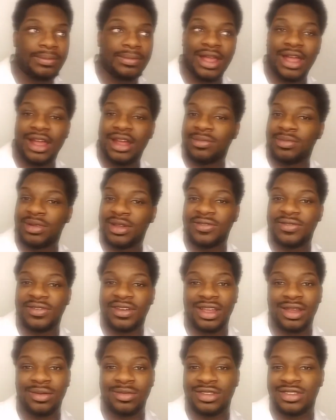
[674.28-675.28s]
how to be
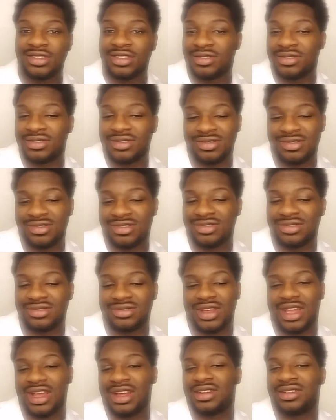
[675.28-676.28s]
famous on
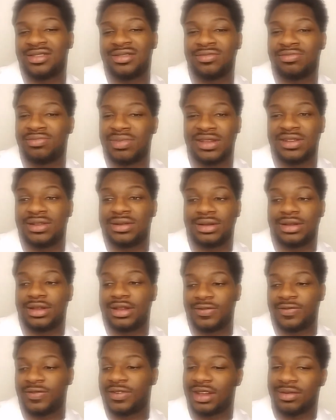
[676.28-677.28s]
YouTube, how to
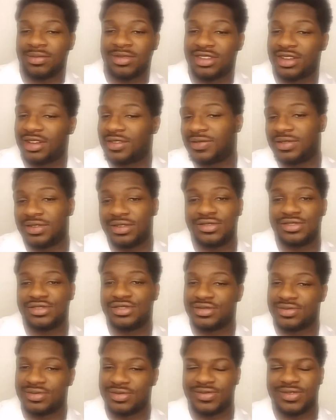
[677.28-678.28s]
get famous off
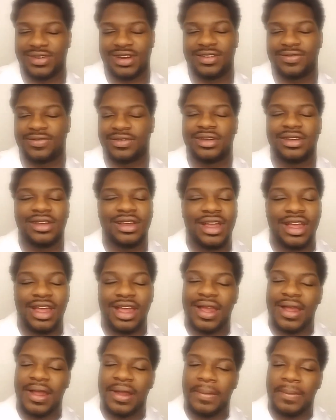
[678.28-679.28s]
YouTube or whatever.
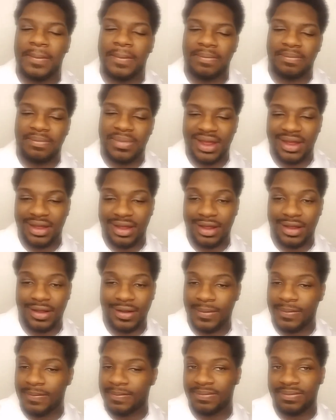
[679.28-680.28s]

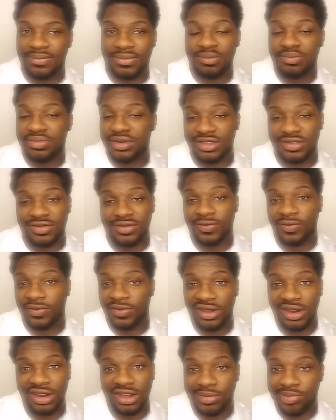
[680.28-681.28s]
But
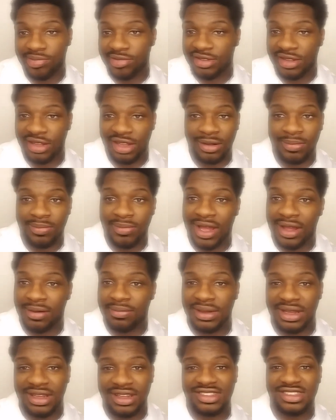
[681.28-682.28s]
video presented by
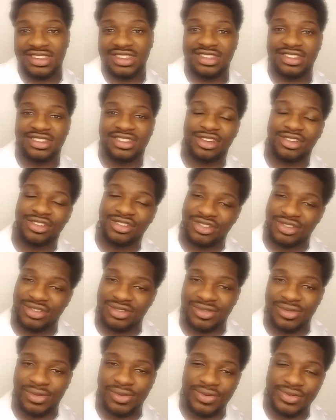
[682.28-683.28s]
BET Social
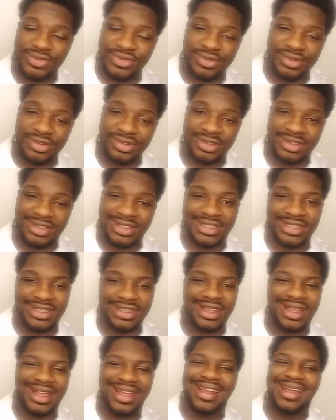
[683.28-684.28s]
Awards,
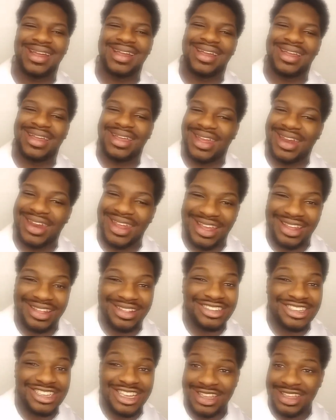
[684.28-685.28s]
and
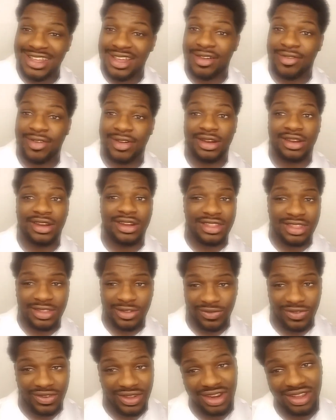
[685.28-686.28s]
I'll check y'all with
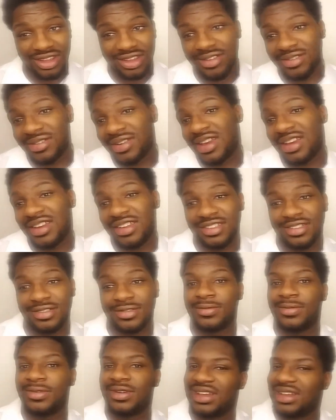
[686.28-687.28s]
another video next
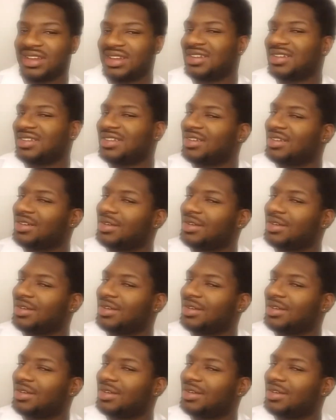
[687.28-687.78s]
week.